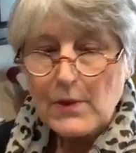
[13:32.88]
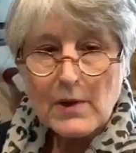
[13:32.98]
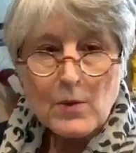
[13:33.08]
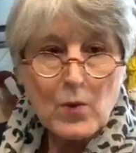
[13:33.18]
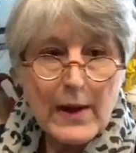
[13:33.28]

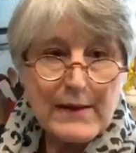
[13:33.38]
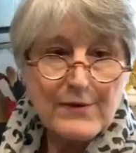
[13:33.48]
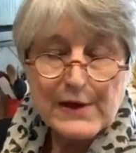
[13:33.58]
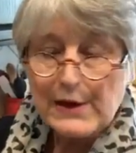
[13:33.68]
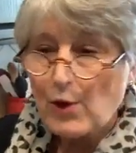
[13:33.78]

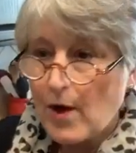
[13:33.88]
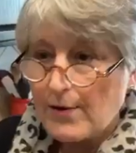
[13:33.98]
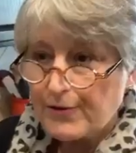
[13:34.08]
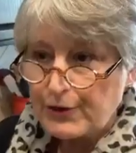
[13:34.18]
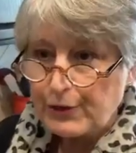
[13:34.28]
wavering
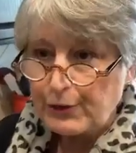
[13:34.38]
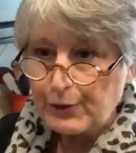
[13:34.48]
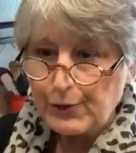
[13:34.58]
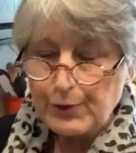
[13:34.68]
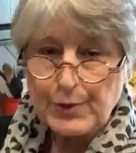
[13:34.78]
off
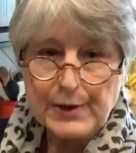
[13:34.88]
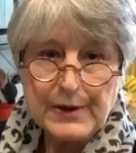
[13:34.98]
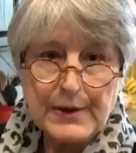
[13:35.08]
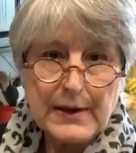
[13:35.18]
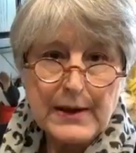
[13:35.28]
to
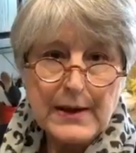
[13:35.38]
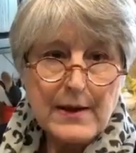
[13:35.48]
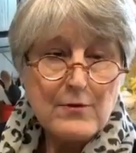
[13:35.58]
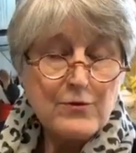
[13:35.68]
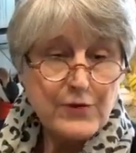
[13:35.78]

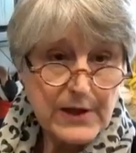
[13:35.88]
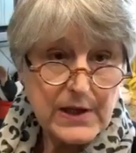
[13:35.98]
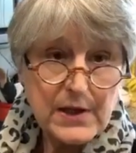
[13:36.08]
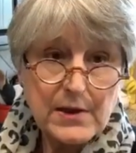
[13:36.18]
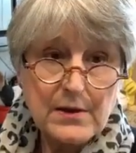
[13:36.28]

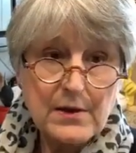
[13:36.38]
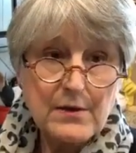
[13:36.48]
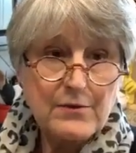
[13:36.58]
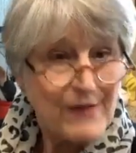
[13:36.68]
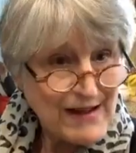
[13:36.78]
vegan
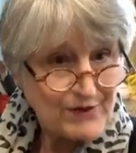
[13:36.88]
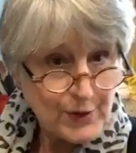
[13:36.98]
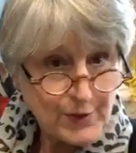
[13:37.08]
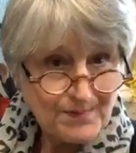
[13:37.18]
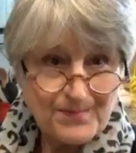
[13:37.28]
fat
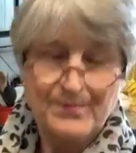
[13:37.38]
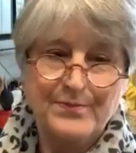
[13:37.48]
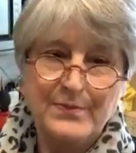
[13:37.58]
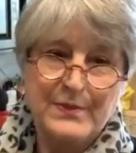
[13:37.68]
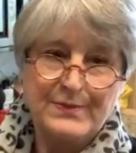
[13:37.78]
food
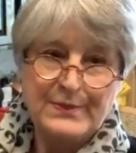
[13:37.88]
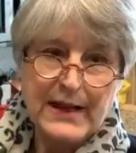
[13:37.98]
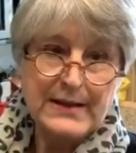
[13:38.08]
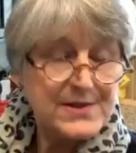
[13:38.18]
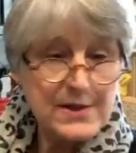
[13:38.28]

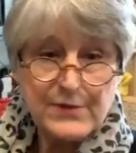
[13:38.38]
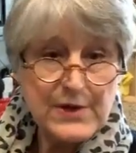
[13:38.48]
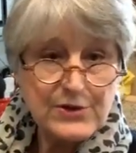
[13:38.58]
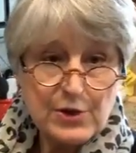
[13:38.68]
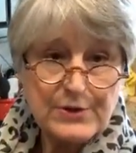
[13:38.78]
and the stuff
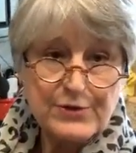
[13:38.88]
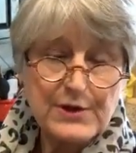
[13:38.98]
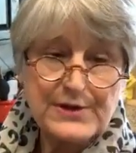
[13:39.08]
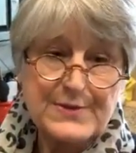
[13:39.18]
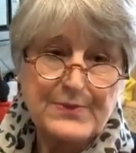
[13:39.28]
that's no good for
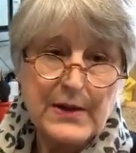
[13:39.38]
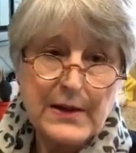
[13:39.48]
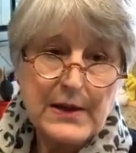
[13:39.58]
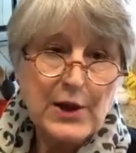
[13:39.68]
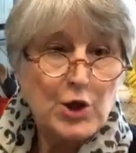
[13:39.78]
us.
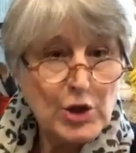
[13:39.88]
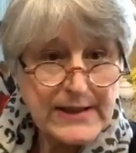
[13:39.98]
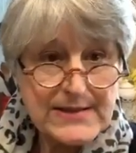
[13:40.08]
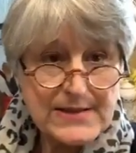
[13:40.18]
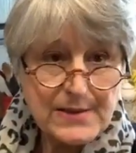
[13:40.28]

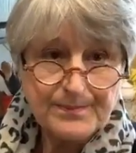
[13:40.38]
Cookies,